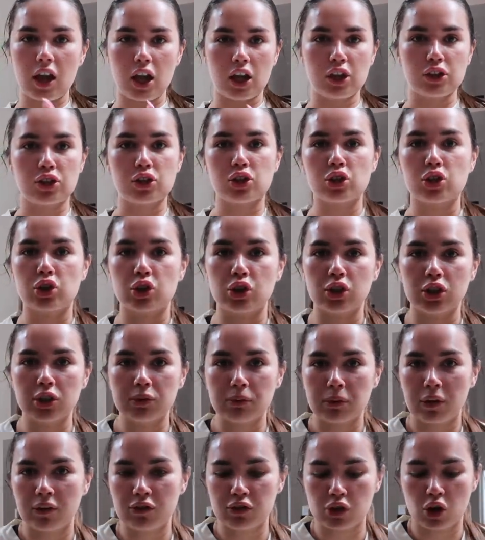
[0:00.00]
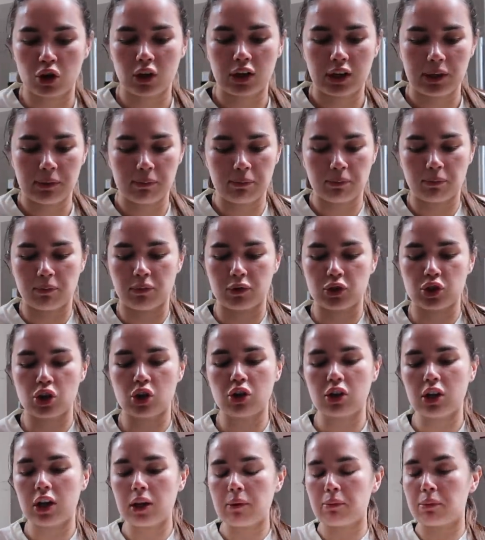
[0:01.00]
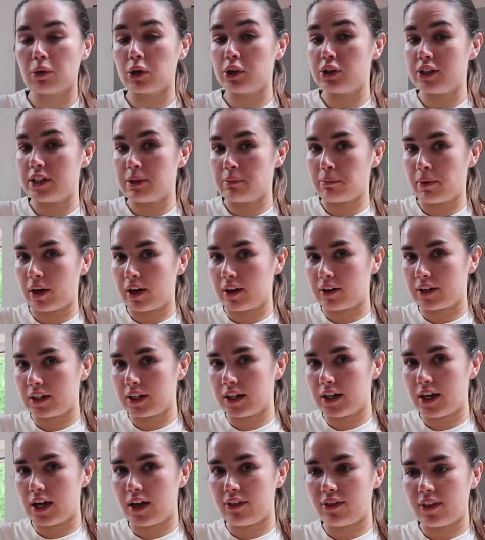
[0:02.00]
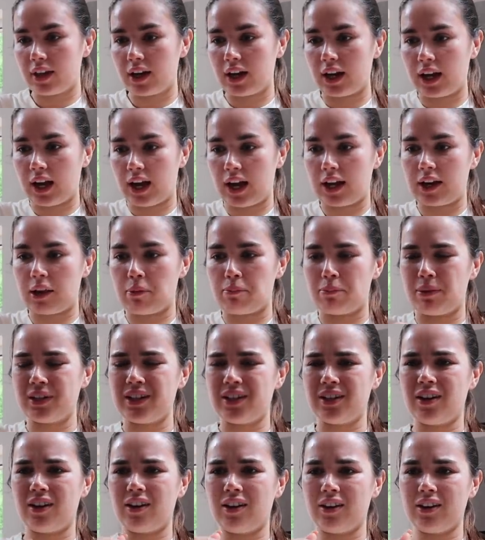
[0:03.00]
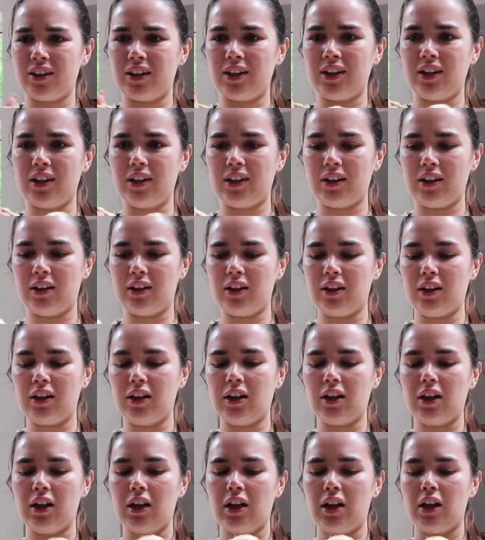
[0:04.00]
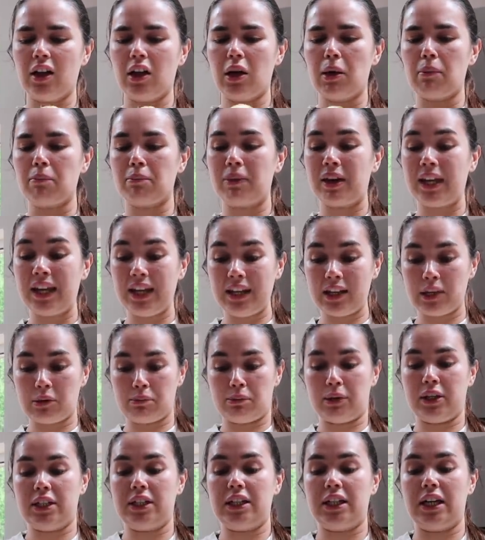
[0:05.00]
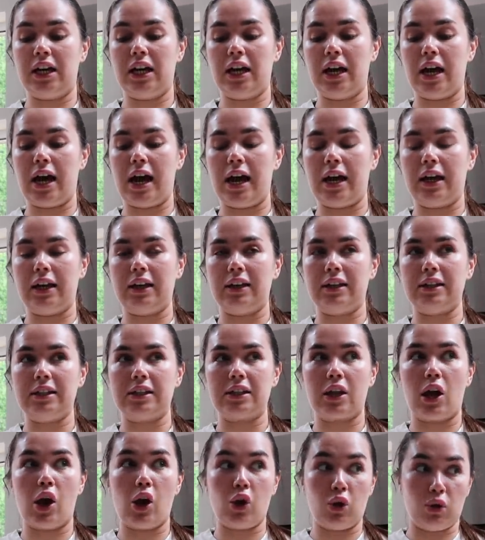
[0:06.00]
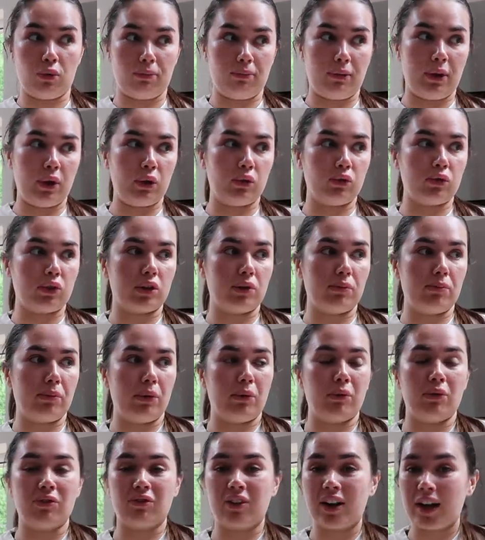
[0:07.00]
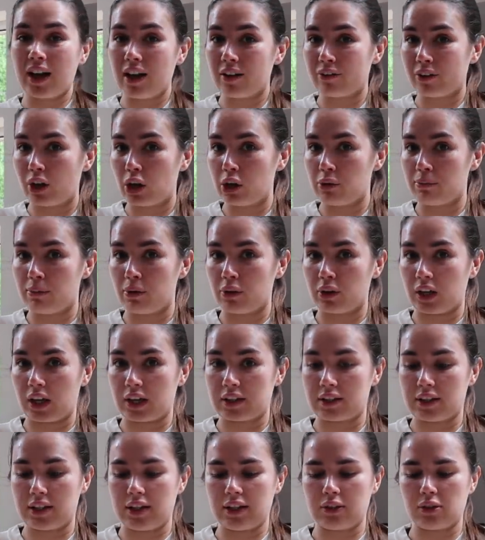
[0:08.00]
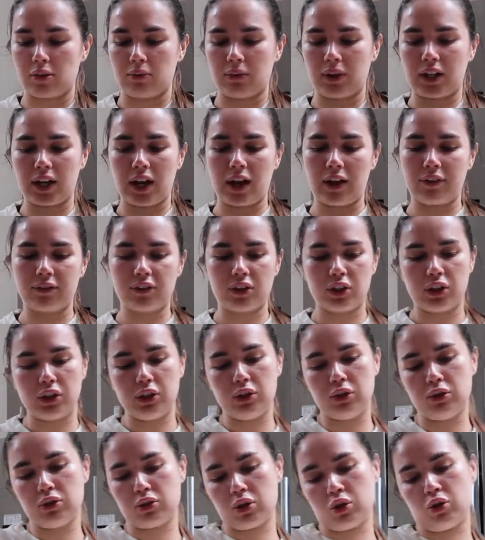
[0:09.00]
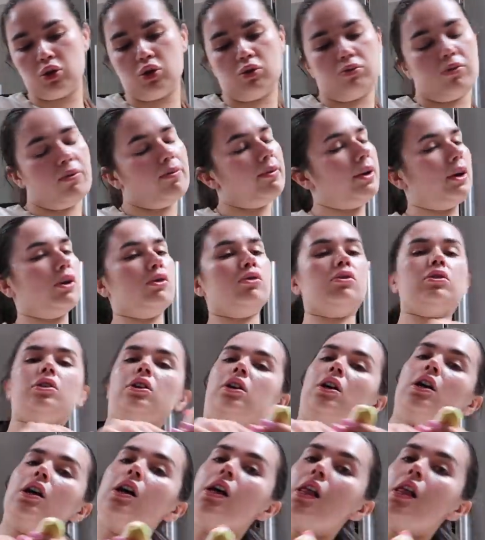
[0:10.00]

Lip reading: a scoop of chocolate protein powder and then I add a banana, peanut butter and oat milk, but we've run out of oat milk yesterday, so I'm gonna have to use normal milk.